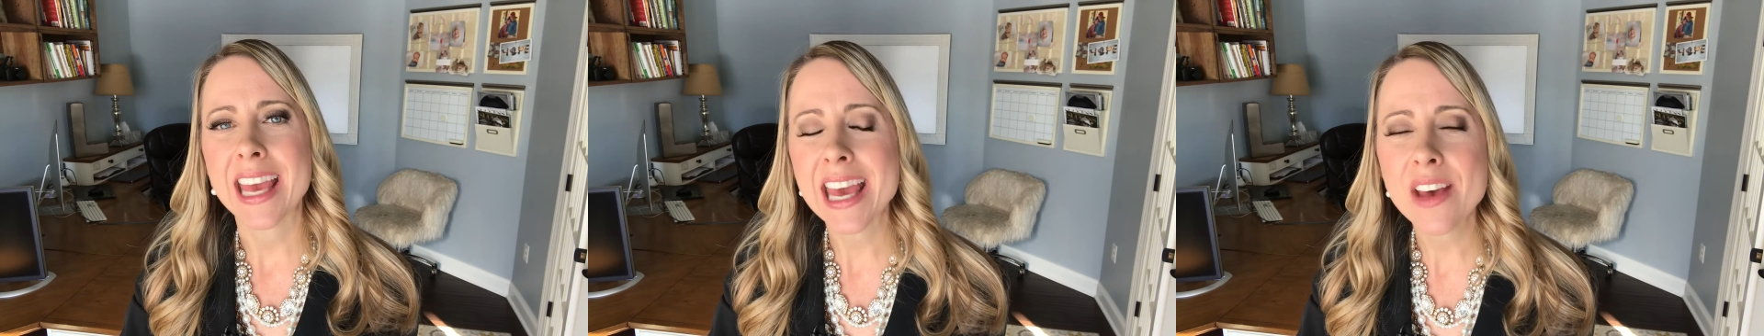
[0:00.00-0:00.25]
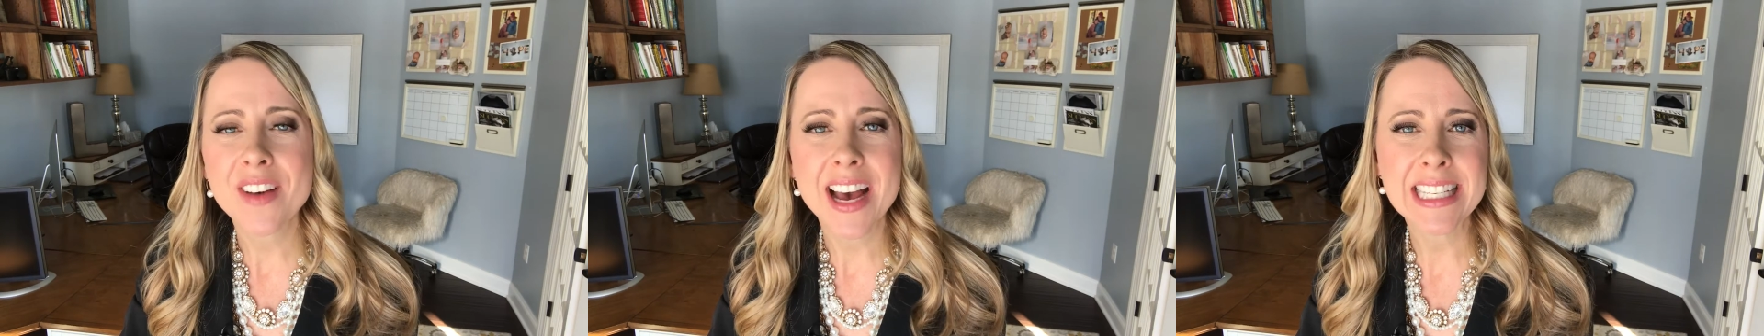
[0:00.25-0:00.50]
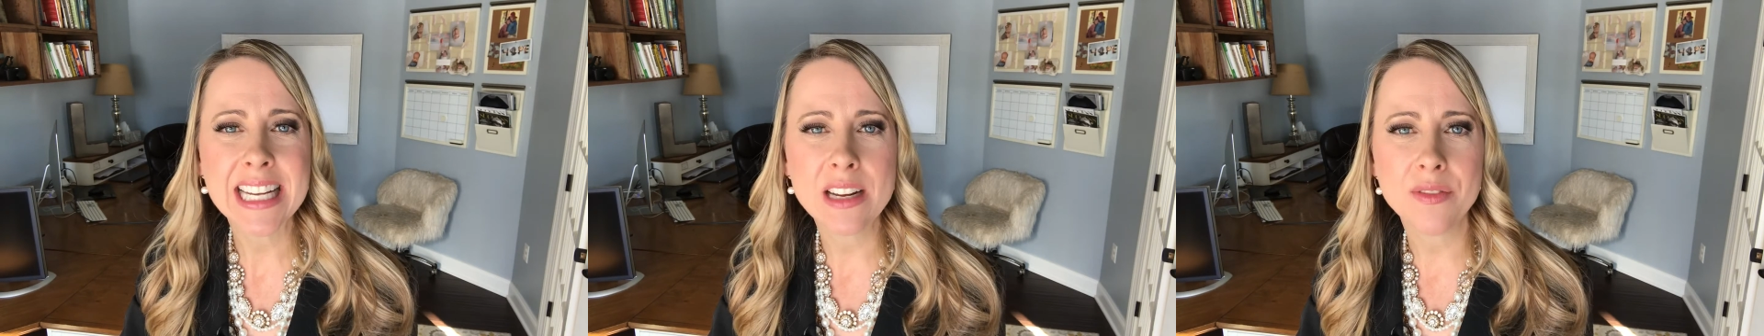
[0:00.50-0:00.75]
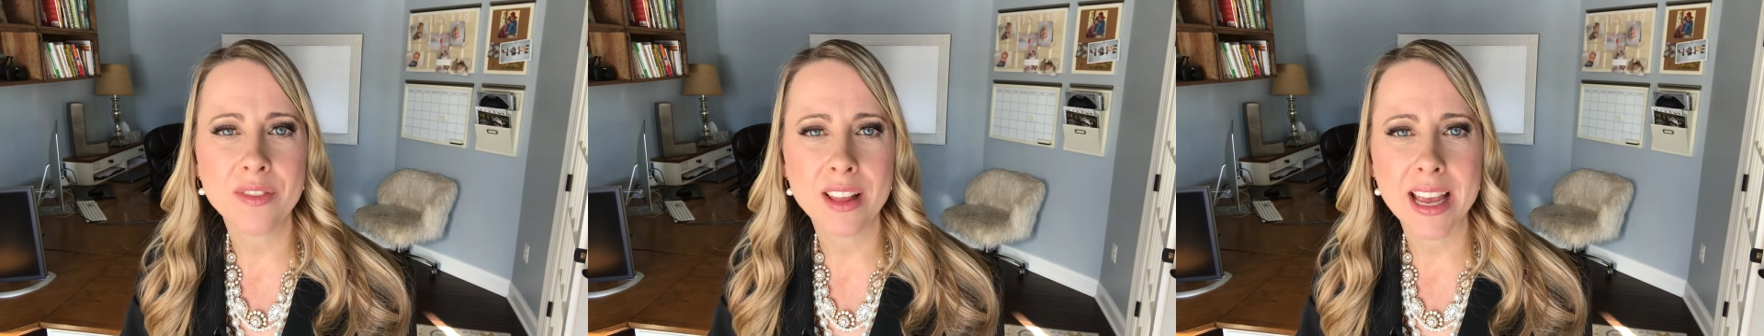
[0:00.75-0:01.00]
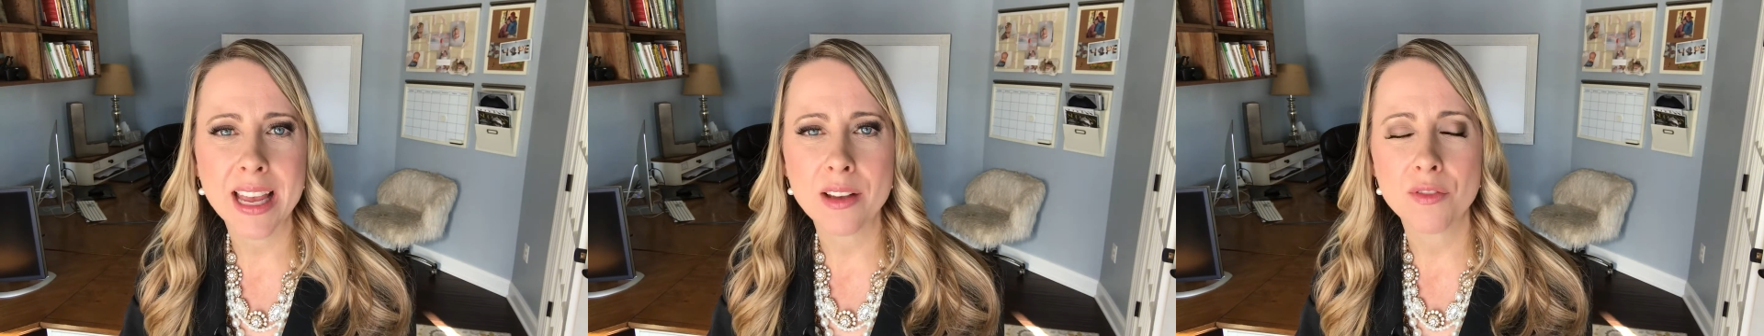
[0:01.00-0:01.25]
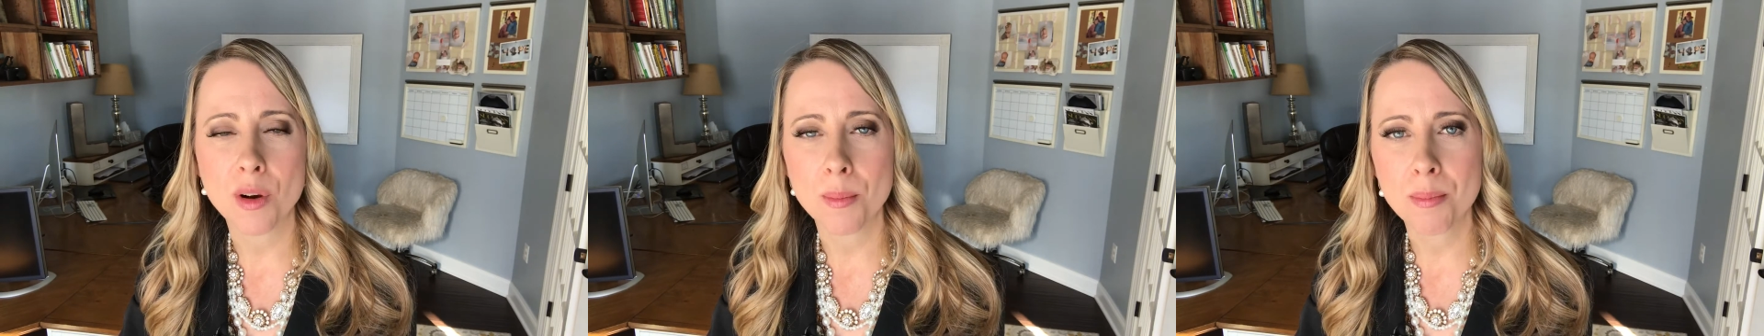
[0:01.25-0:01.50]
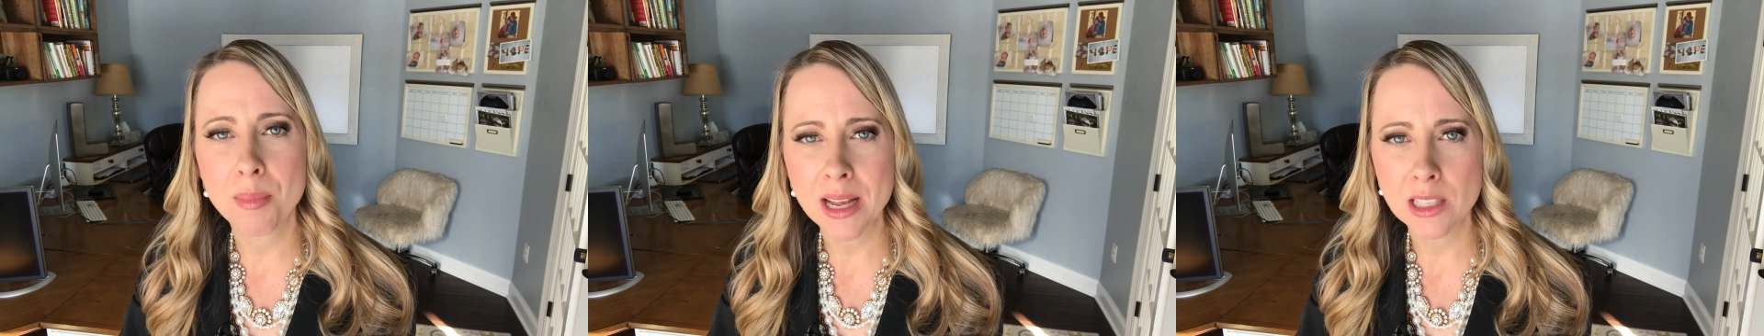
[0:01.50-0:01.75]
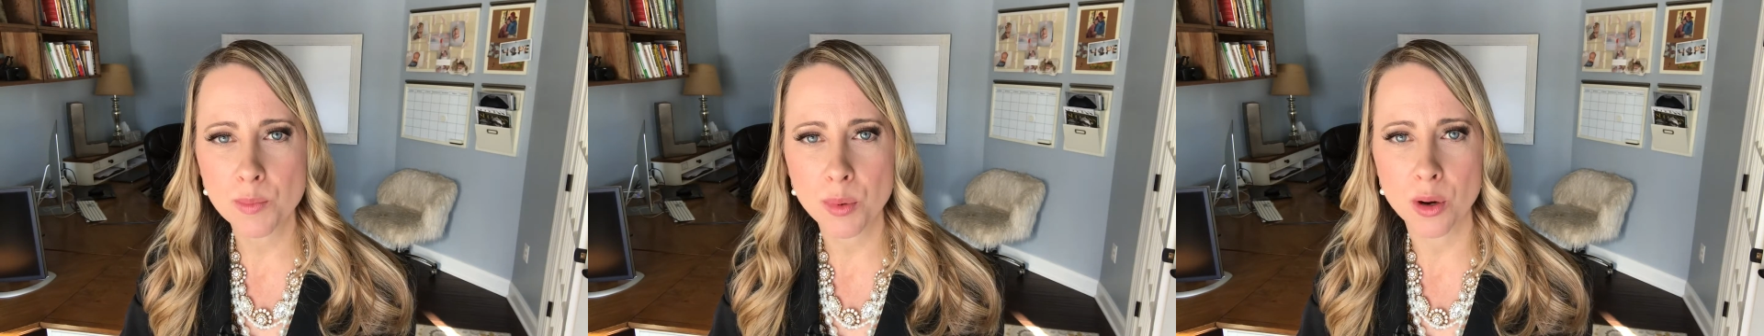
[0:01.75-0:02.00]
If I did a flight from
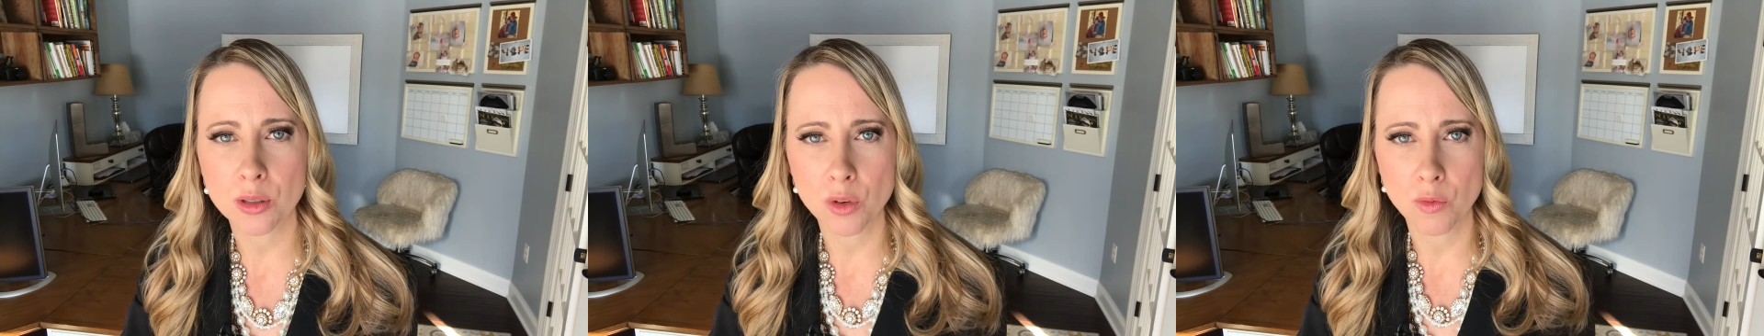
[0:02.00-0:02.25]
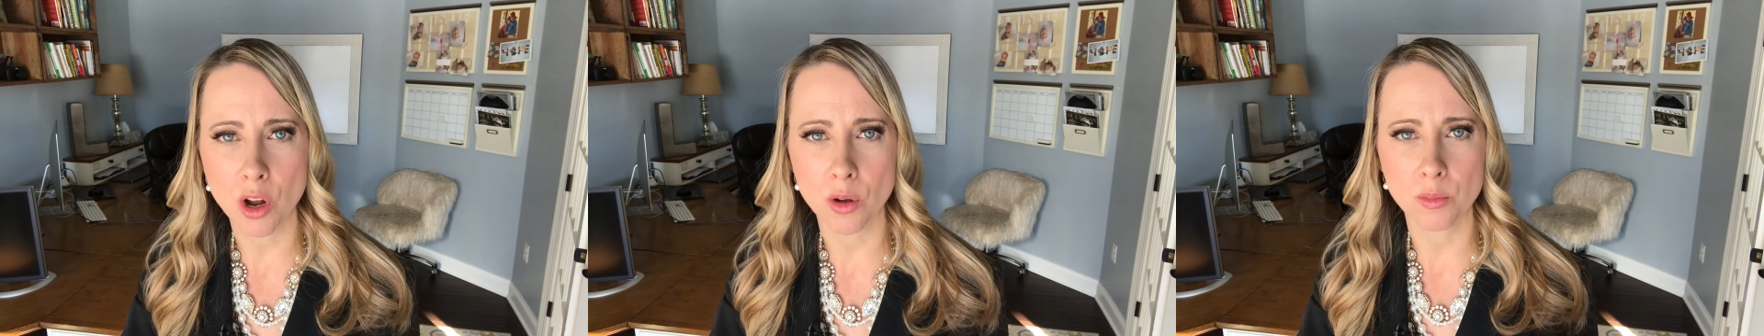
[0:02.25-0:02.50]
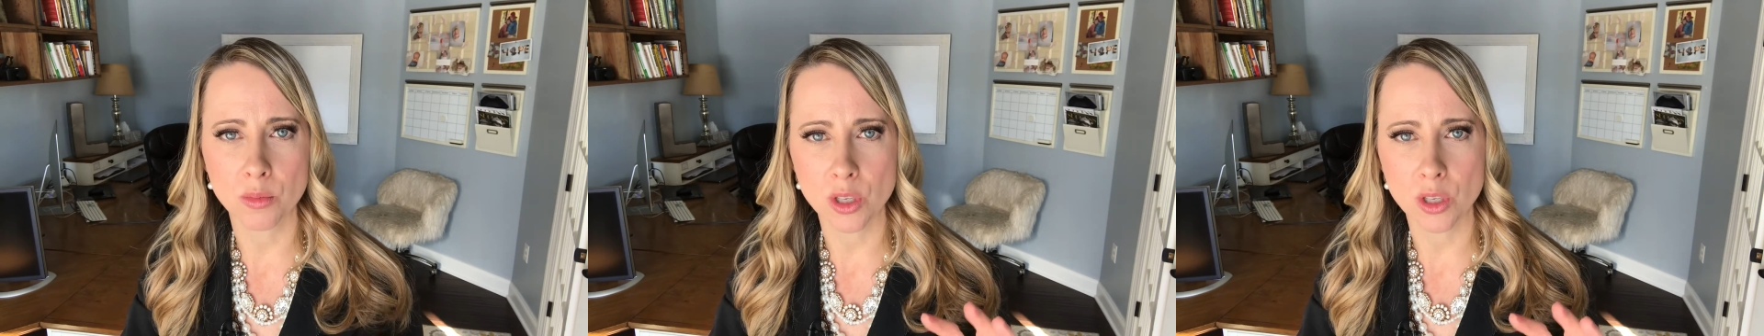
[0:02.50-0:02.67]
Pittsburgh to Rome,